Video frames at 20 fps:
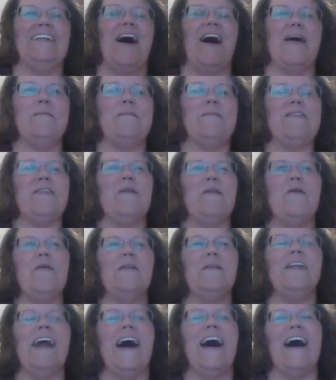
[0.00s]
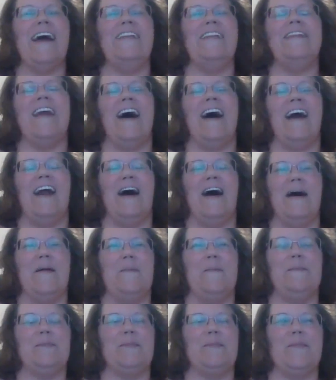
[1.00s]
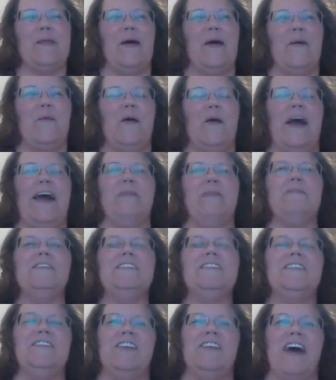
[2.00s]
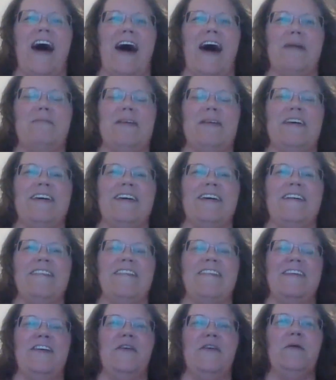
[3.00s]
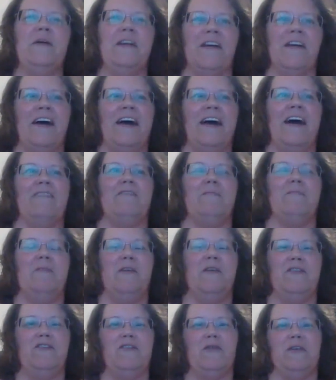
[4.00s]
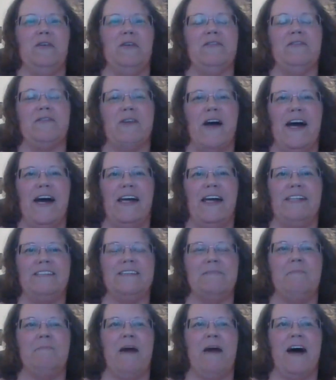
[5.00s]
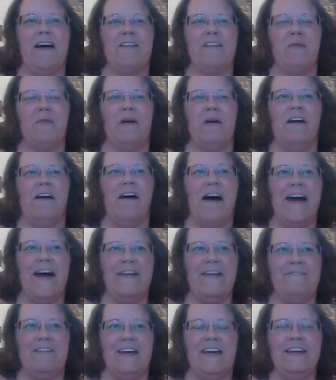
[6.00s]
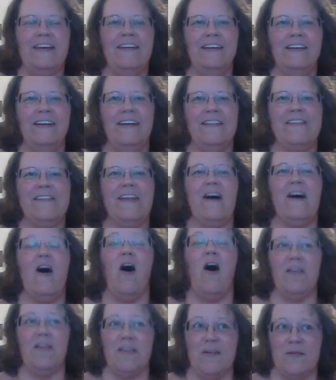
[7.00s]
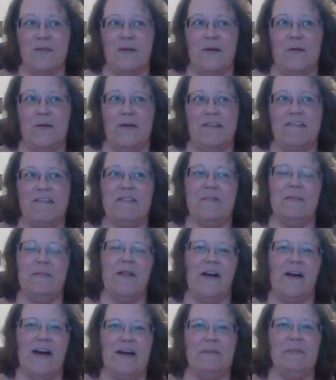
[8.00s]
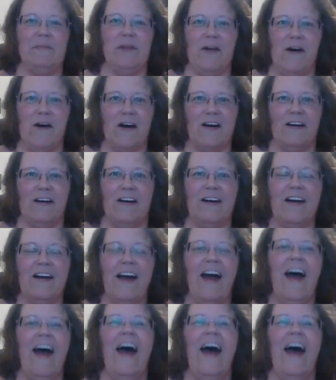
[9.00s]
I'm so glad that we're able to chat because you and I have a mutual friend, Maxwell Ivy, also known as the Blind Blogger.